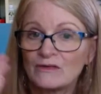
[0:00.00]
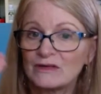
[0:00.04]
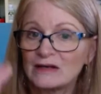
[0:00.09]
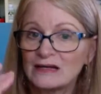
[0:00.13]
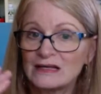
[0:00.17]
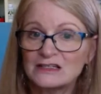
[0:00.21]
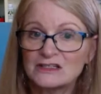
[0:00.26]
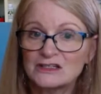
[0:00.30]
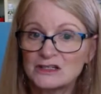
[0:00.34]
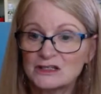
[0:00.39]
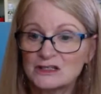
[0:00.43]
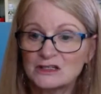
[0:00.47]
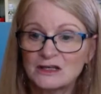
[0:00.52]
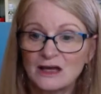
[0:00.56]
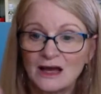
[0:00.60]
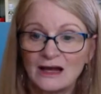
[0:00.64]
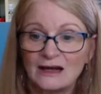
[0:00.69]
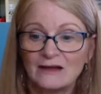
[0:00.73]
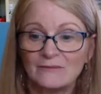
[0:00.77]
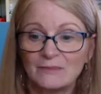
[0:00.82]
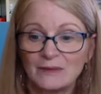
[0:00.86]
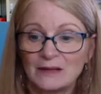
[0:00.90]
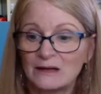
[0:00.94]
And it's just
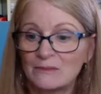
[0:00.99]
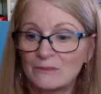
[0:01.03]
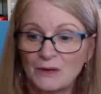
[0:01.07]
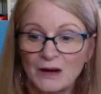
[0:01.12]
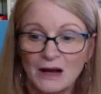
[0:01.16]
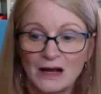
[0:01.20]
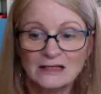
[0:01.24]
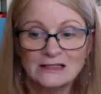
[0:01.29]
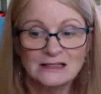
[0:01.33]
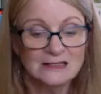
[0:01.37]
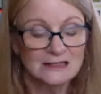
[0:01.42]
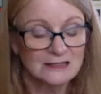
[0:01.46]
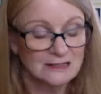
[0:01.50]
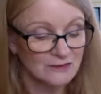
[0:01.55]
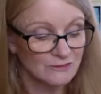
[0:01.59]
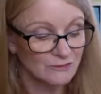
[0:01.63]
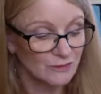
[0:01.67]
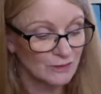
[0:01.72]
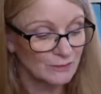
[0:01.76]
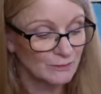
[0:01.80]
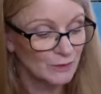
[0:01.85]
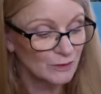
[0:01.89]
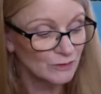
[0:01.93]
kind of been a process of
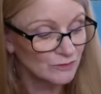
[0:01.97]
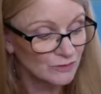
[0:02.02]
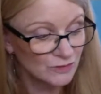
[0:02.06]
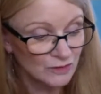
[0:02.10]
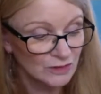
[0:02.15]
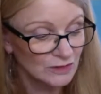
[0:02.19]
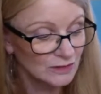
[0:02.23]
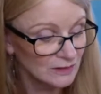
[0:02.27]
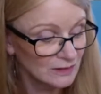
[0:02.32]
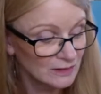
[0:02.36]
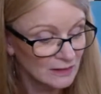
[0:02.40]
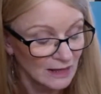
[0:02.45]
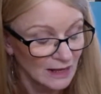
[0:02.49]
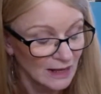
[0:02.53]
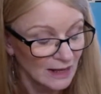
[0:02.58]
removal.